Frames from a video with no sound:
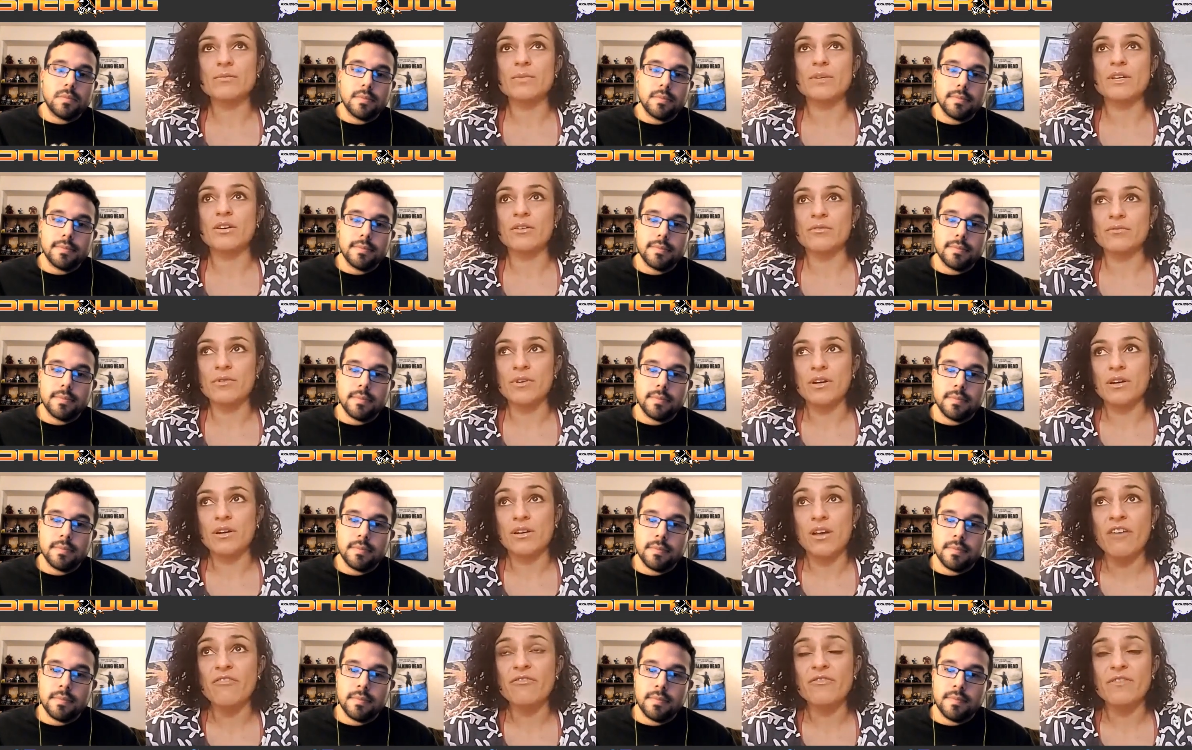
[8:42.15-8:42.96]
Speaker 1: com uh,
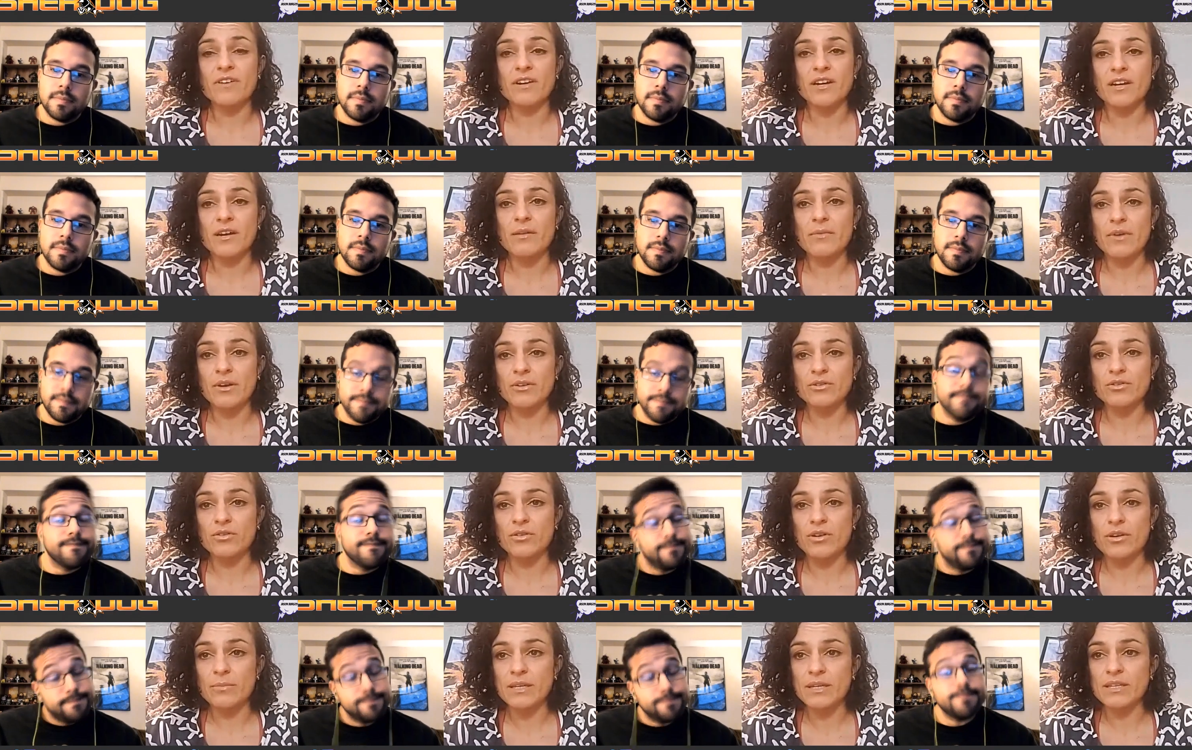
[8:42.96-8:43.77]
confident about
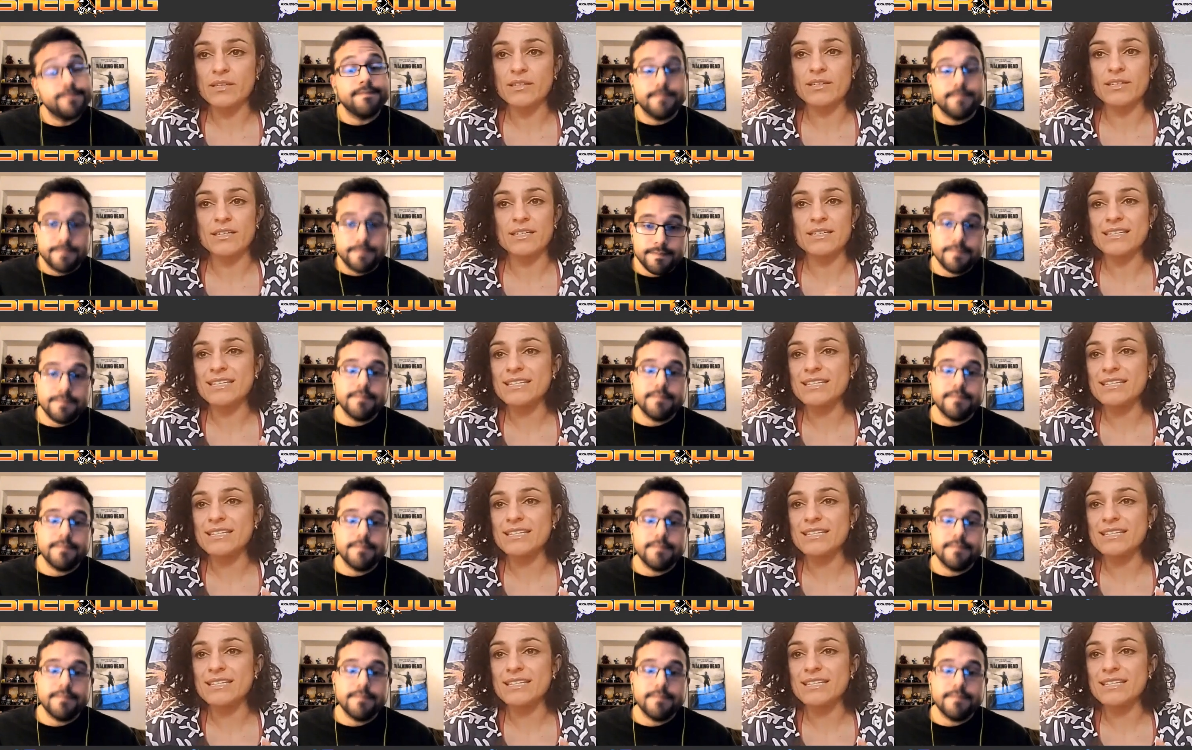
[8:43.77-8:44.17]
your abilities.